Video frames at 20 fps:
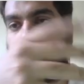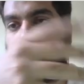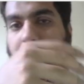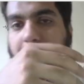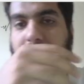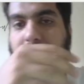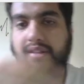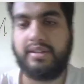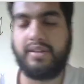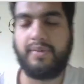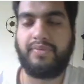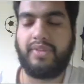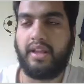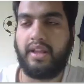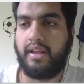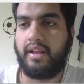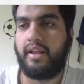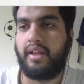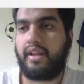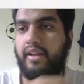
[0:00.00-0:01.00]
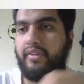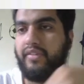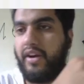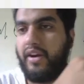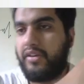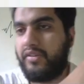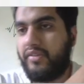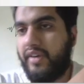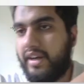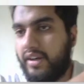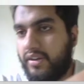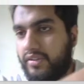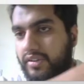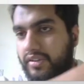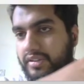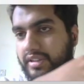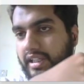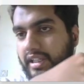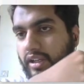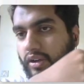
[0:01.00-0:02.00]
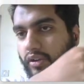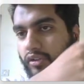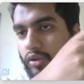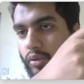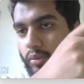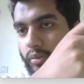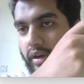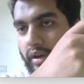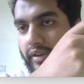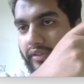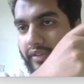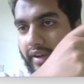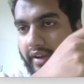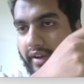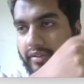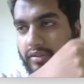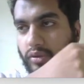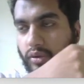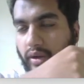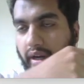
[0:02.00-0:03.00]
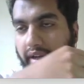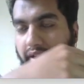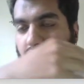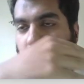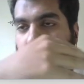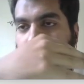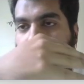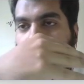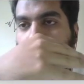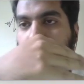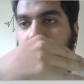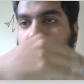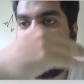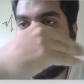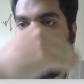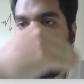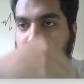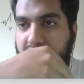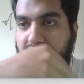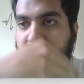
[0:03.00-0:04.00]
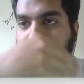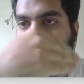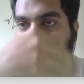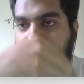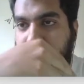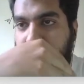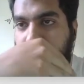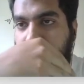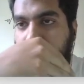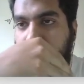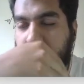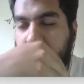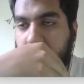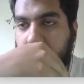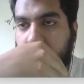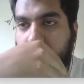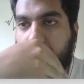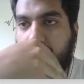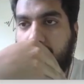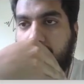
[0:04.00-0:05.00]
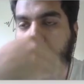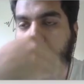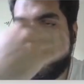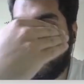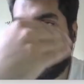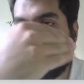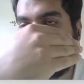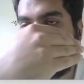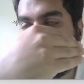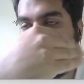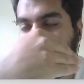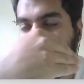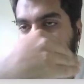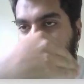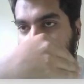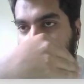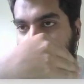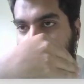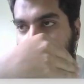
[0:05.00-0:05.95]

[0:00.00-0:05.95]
Means if I have to find out the ceiling of 2.5, so I need to find out the greatest integer above, that